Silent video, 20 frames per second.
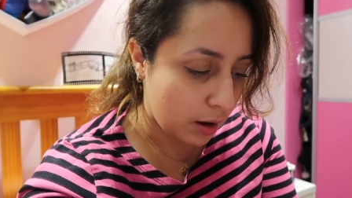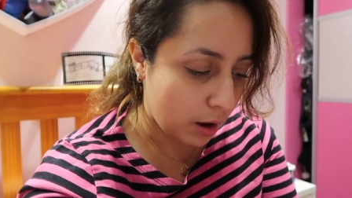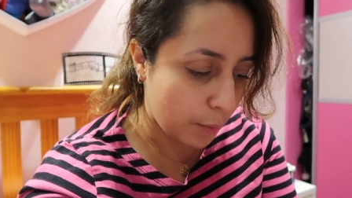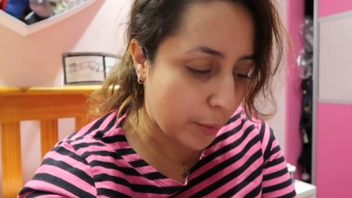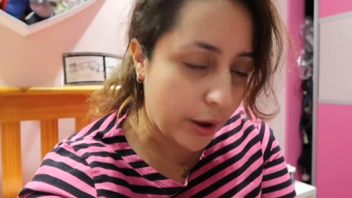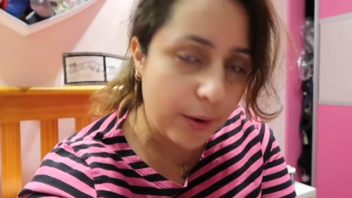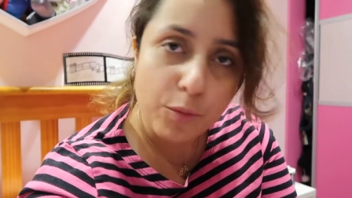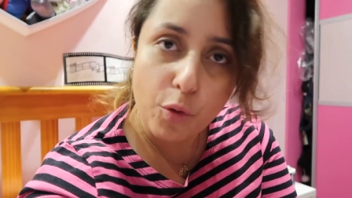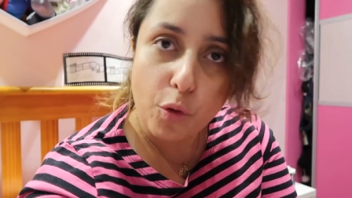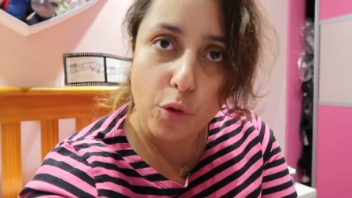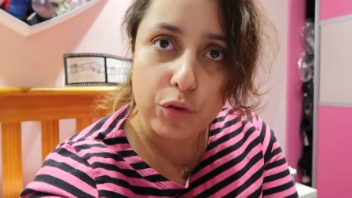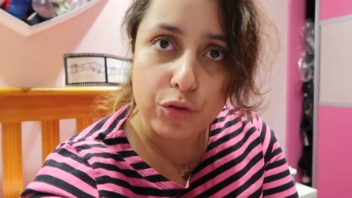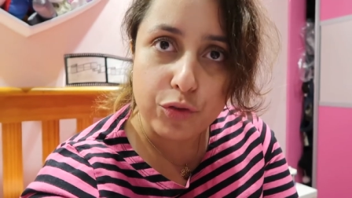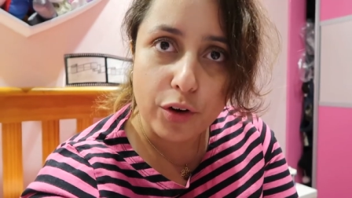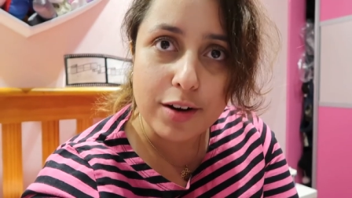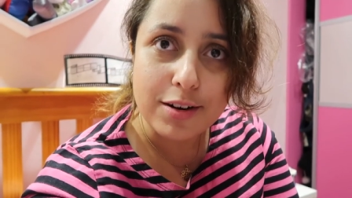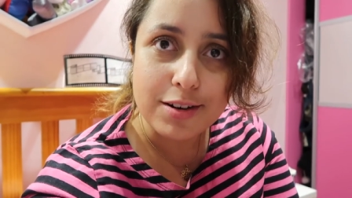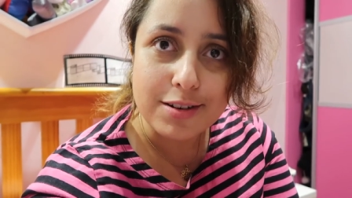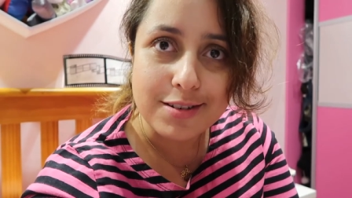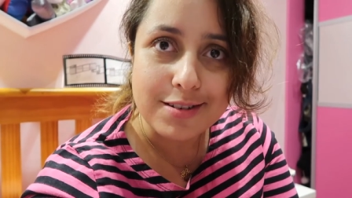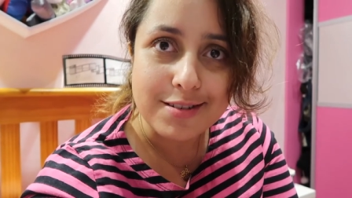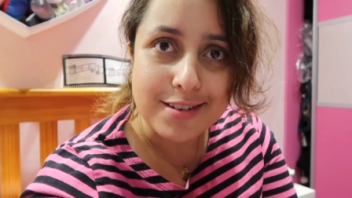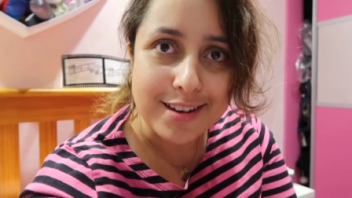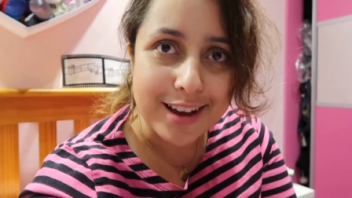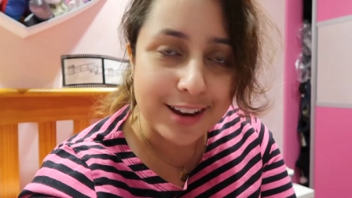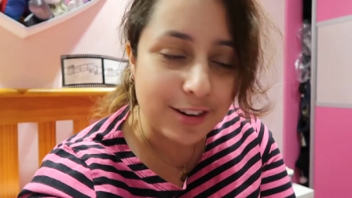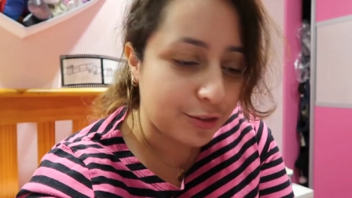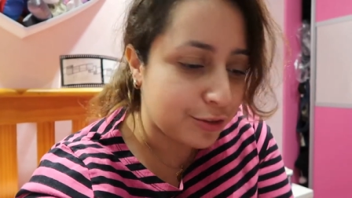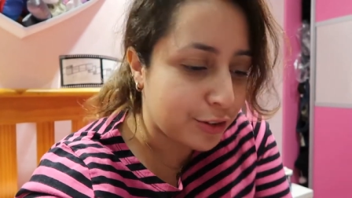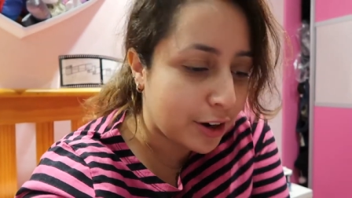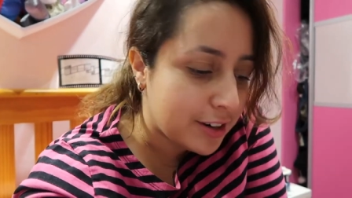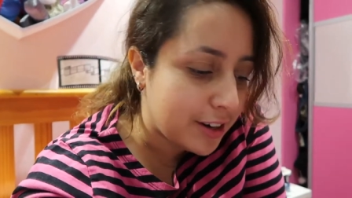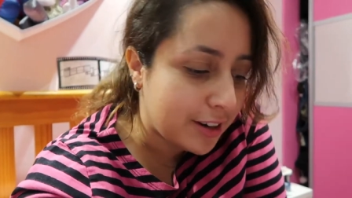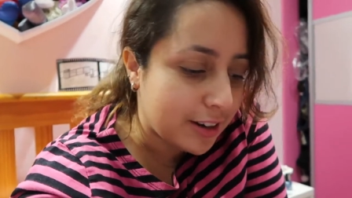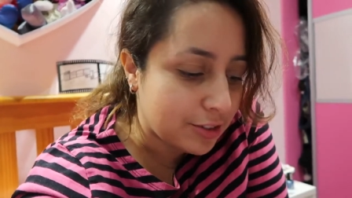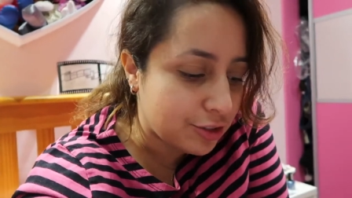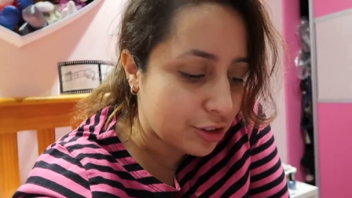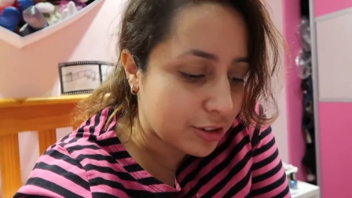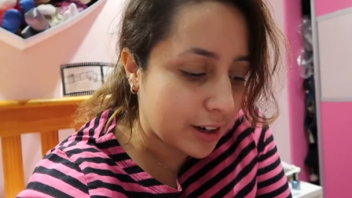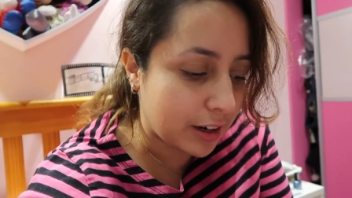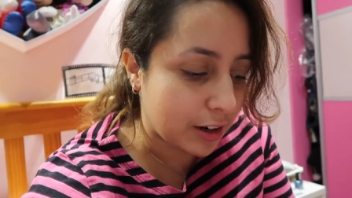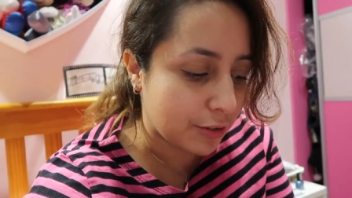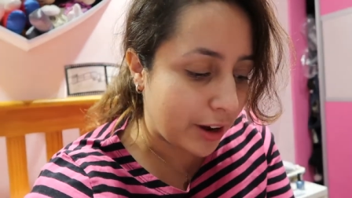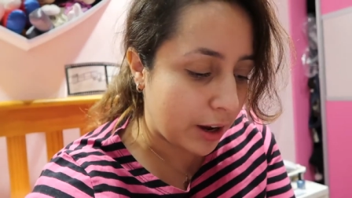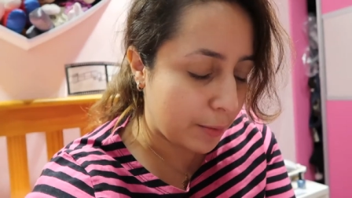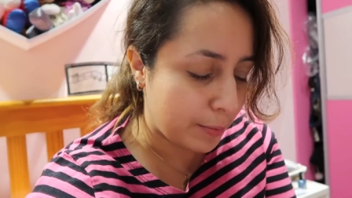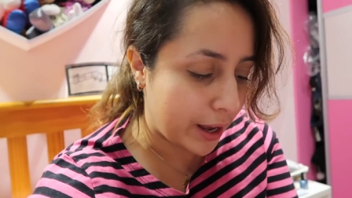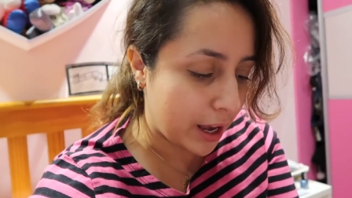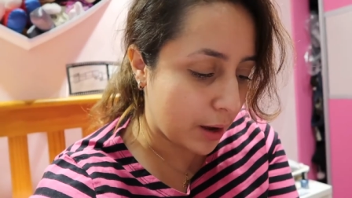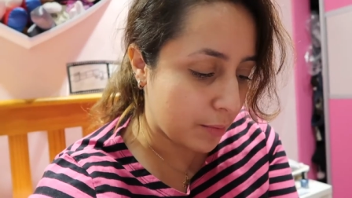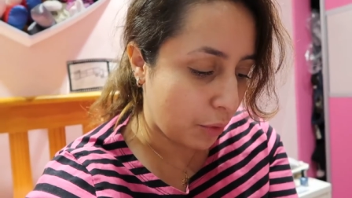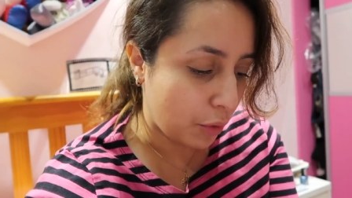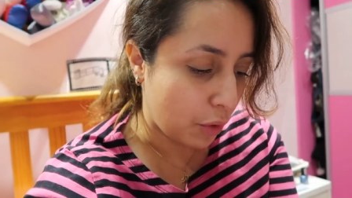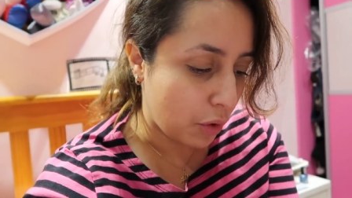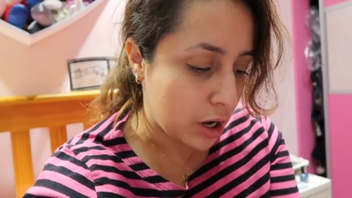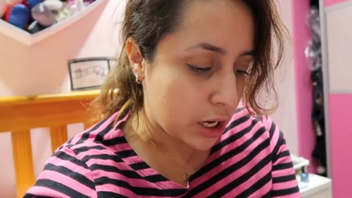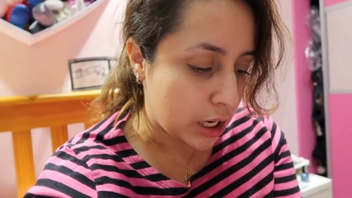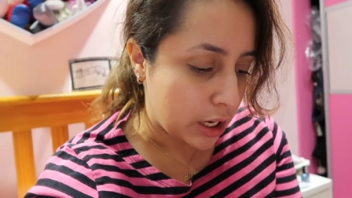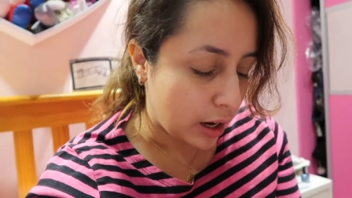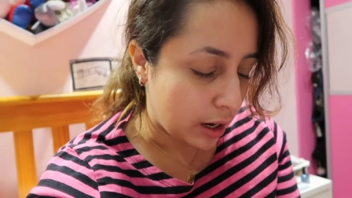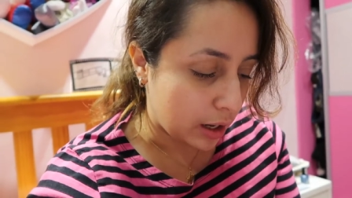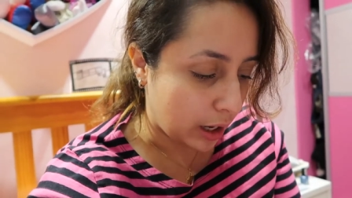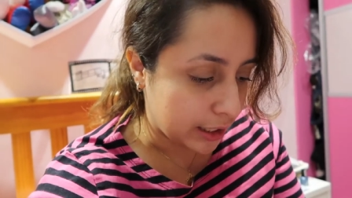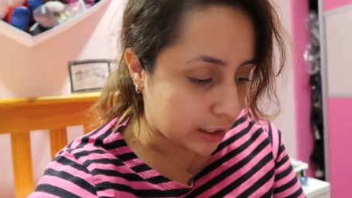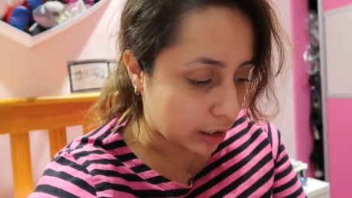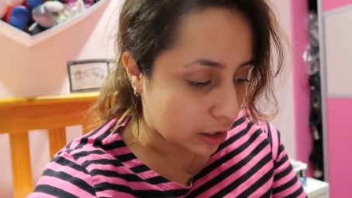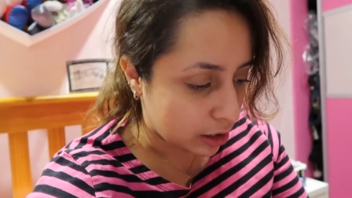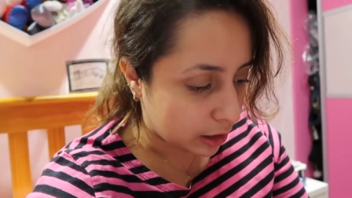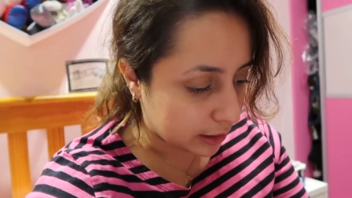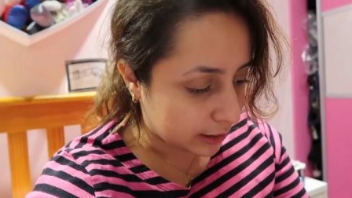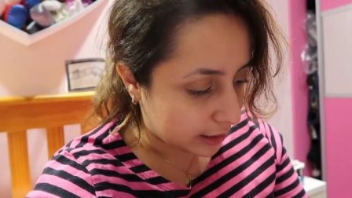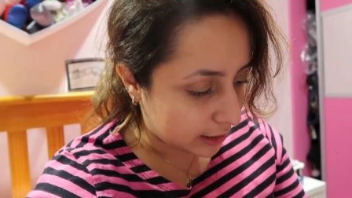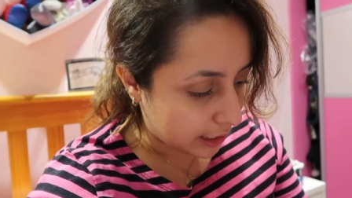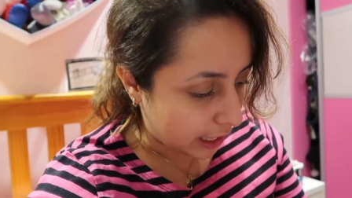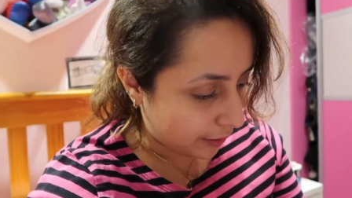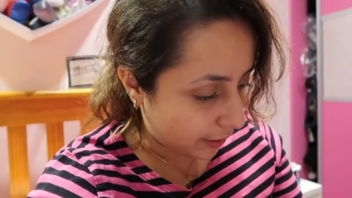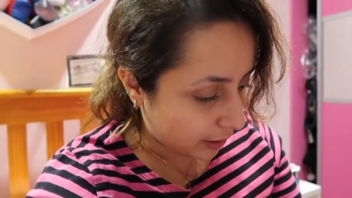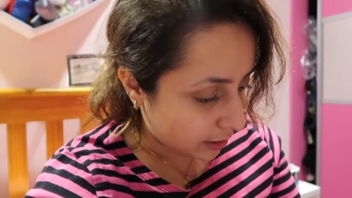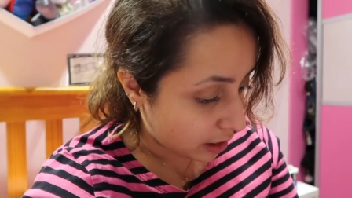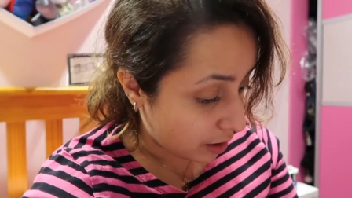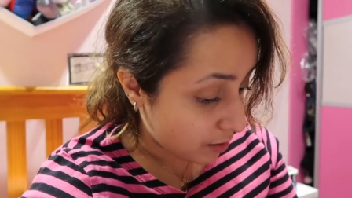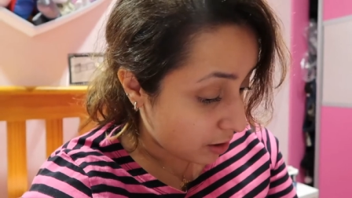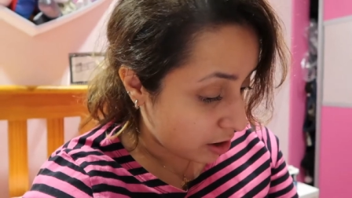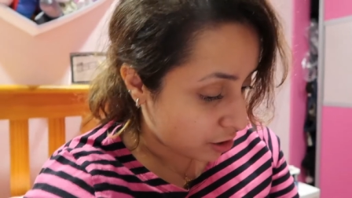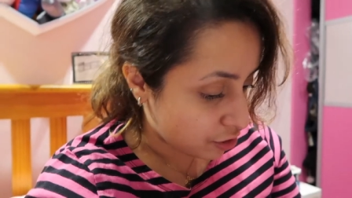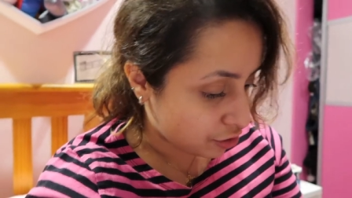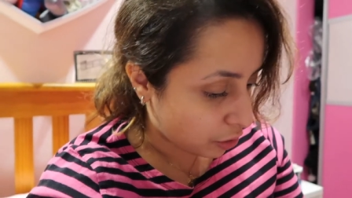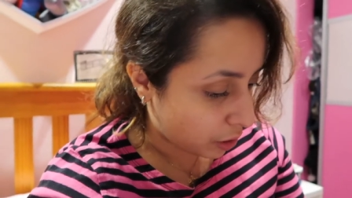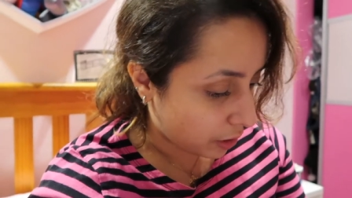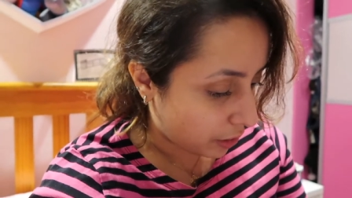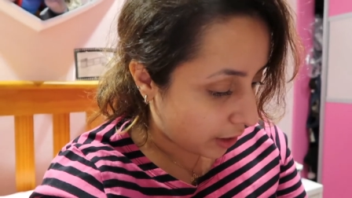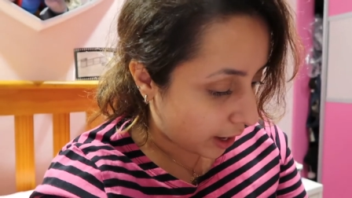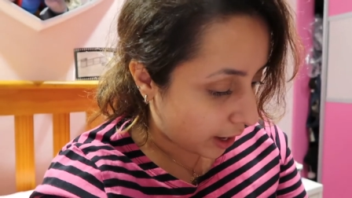a bit more fun and funny and just kind of play a more light-hearted character. I really enjoyed